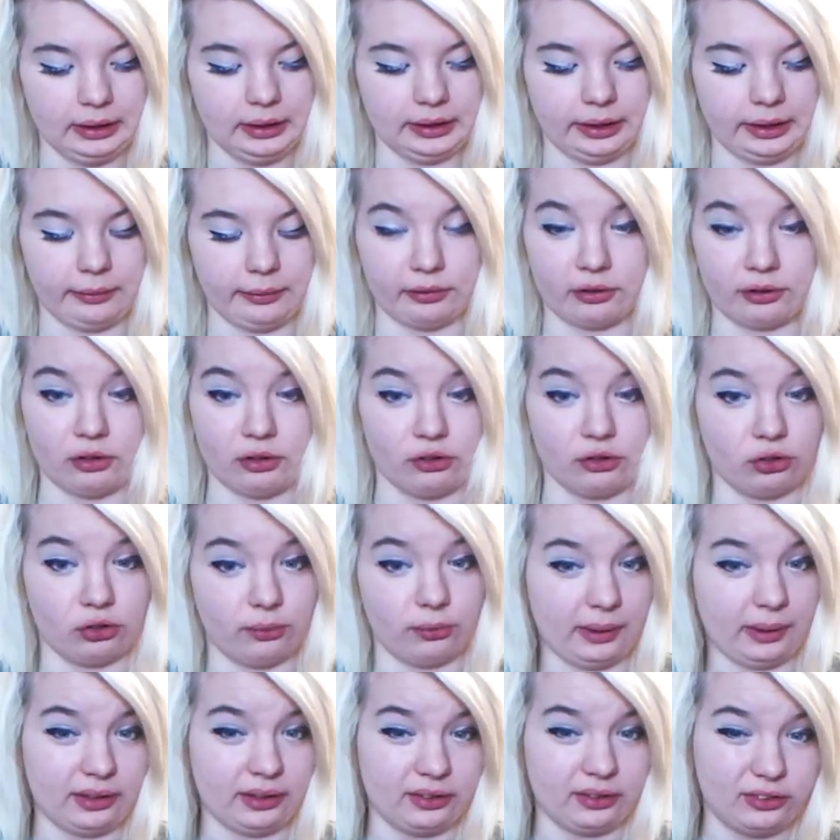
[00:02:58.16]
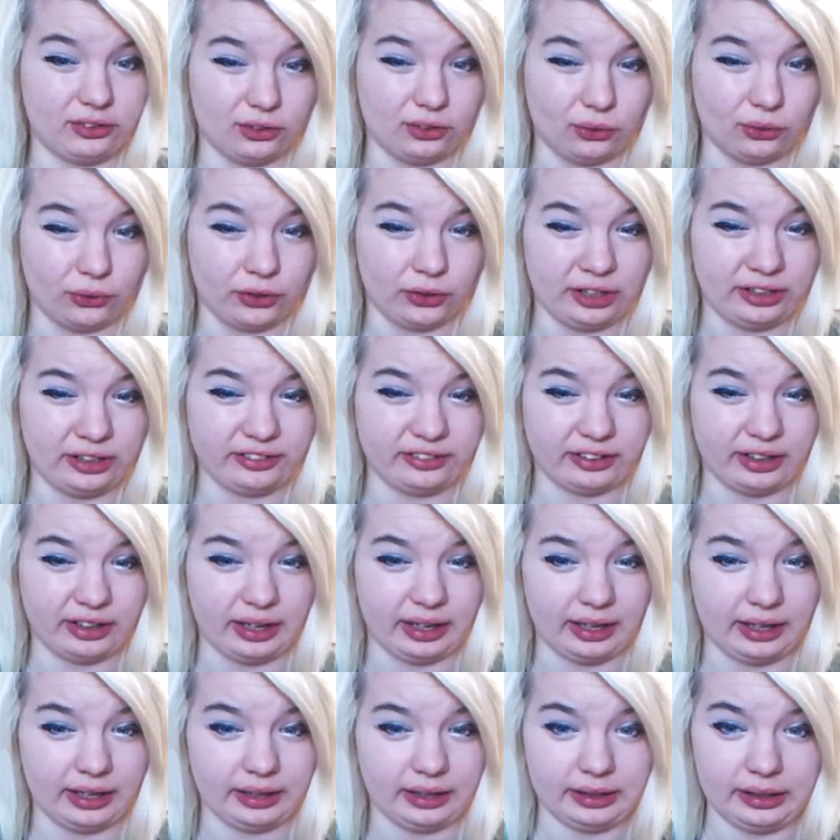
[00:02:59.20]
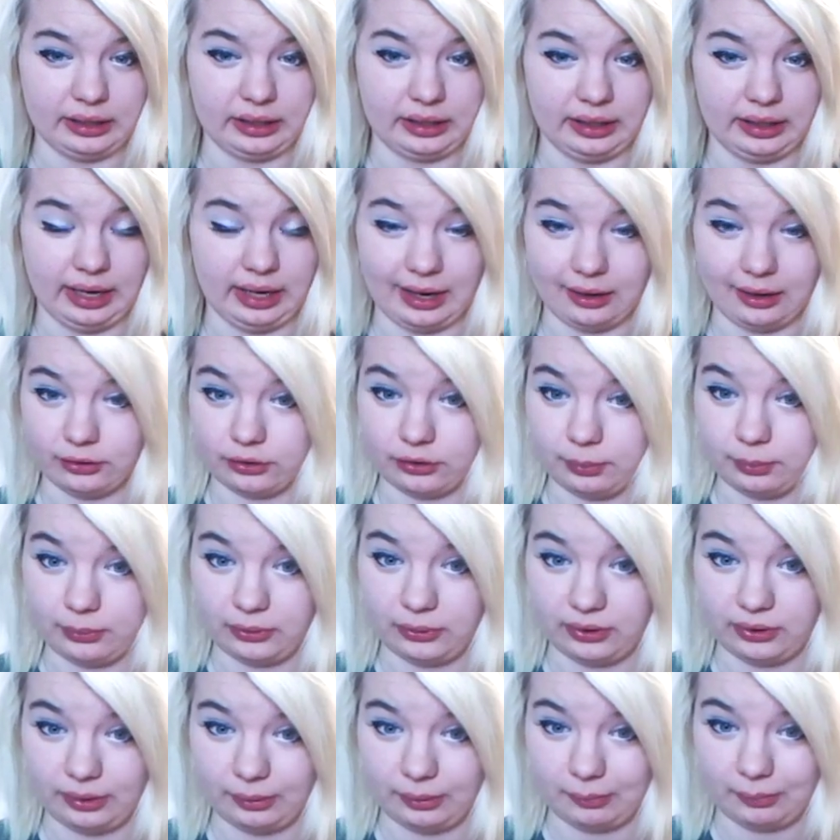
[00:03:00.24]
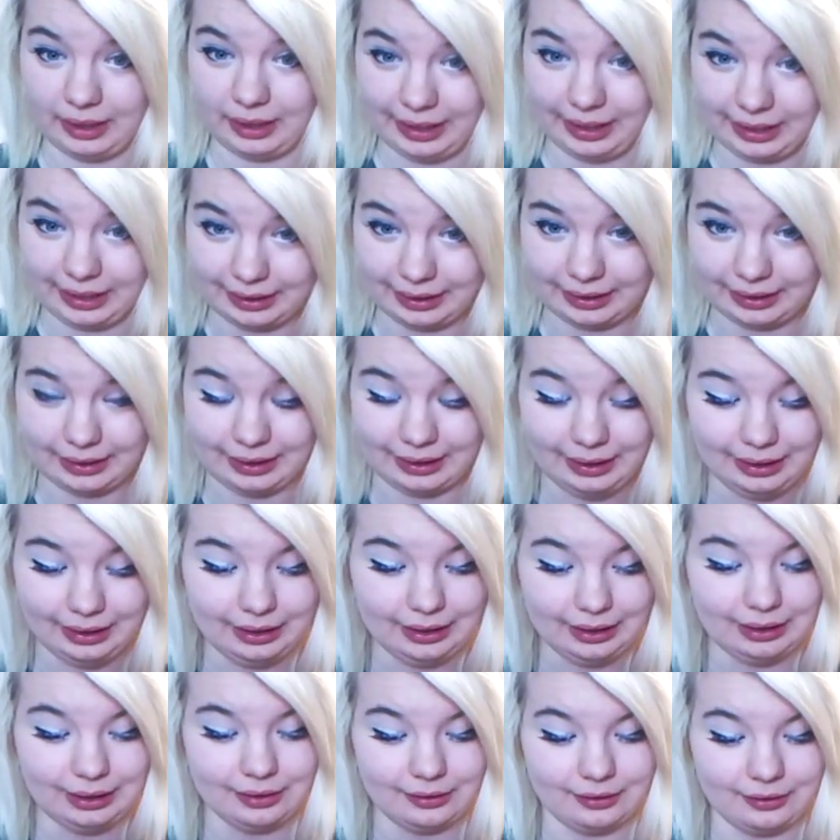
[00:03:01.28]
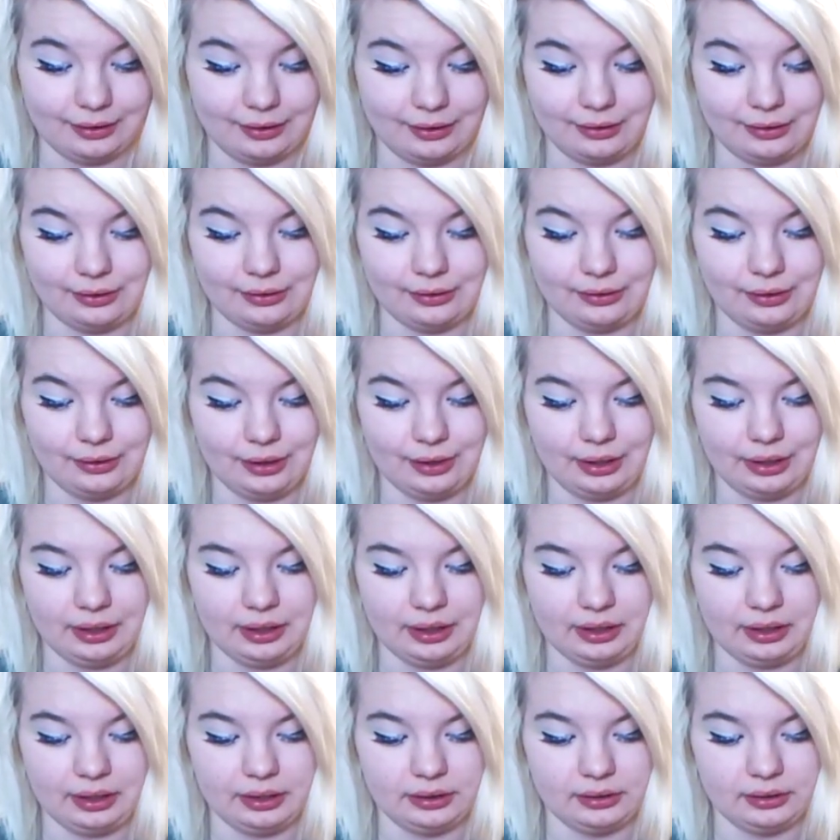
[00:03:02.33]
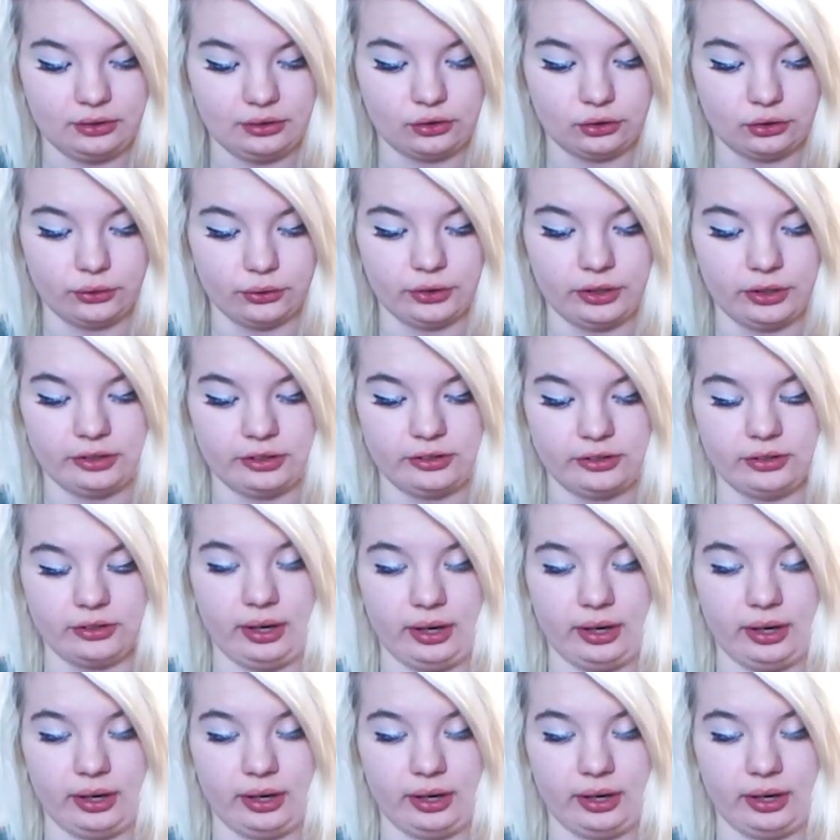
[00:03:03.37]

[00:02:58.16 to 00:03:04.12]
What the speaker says: Now we're going to talk about storage and how to put them in. So storage, you